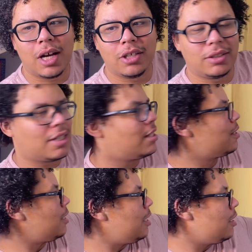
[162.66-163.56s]
this is
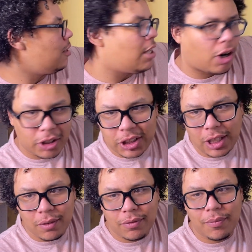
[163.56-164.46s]
the ARC
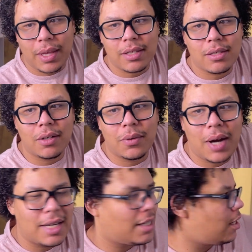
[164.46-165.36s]
shelf. And so I
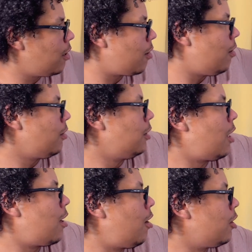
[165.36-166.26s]
did unhaul a lot
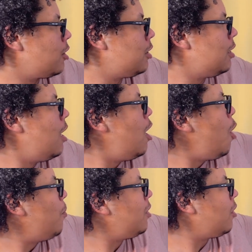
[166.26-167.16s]
of ARCs,
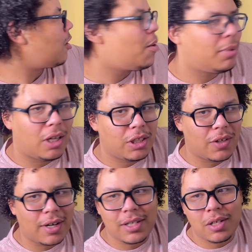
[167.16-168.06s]
but there are a couple on here
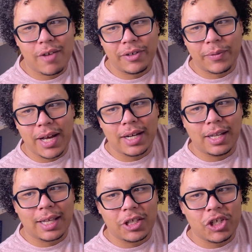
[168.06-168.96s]
that I still haven't read,
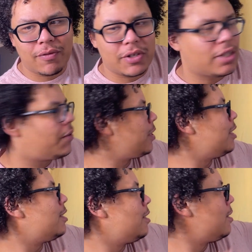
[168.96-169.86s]
like the
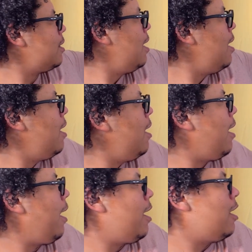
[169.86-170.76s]
Jeffersonians
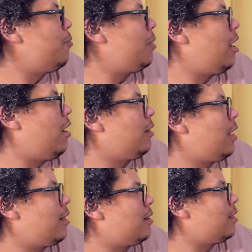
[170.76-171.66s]
and beyond
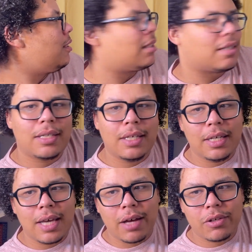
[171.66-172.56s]
that, The
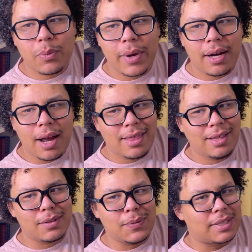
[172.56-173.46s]
Sea Elsewhere. I think
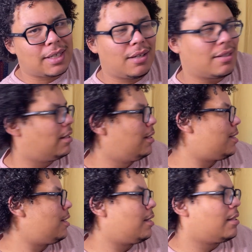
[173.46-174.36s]
this was the
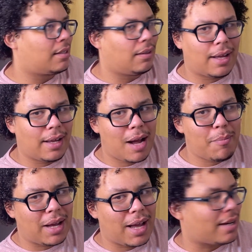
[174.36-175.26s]
unsolicited. So like, I
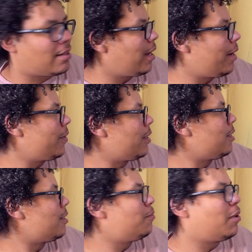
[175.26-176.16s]
might actually get rid of
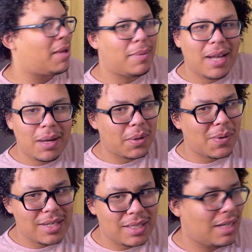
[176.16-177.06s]
this, but maybe I
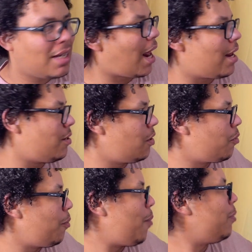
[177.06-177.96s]
requested it and I just don't
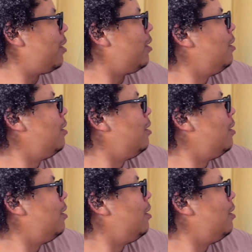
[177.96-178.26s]
remember.